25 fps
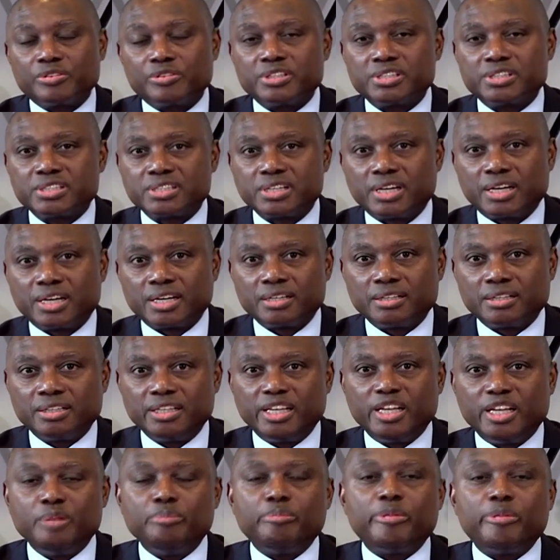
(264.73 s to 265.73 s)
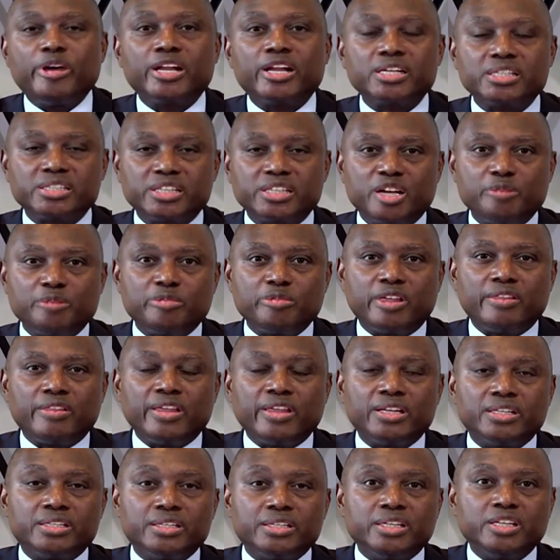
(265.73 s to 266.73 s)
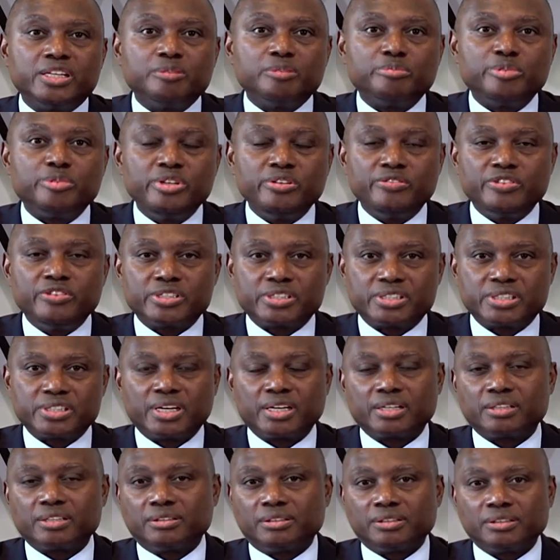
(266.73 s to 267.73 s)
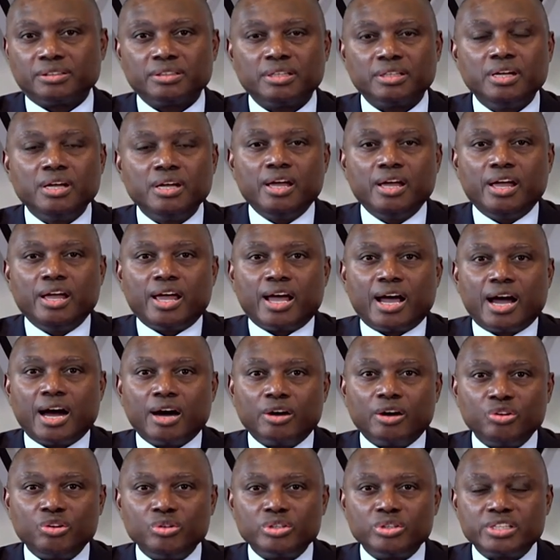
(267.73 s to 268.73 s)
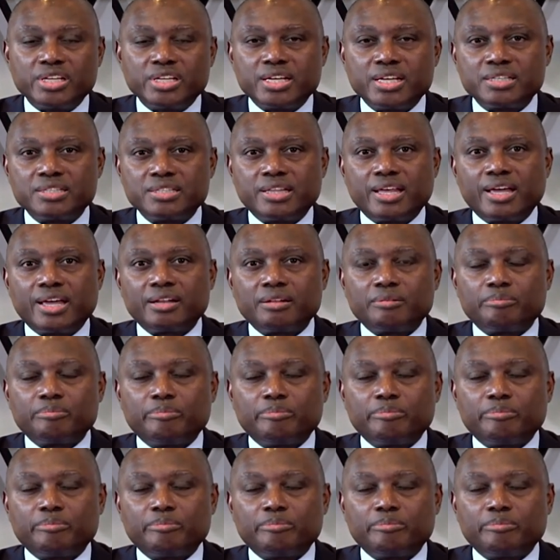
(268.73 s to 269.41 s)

the cycle in better shape than they did in previous cycles. How do you test that?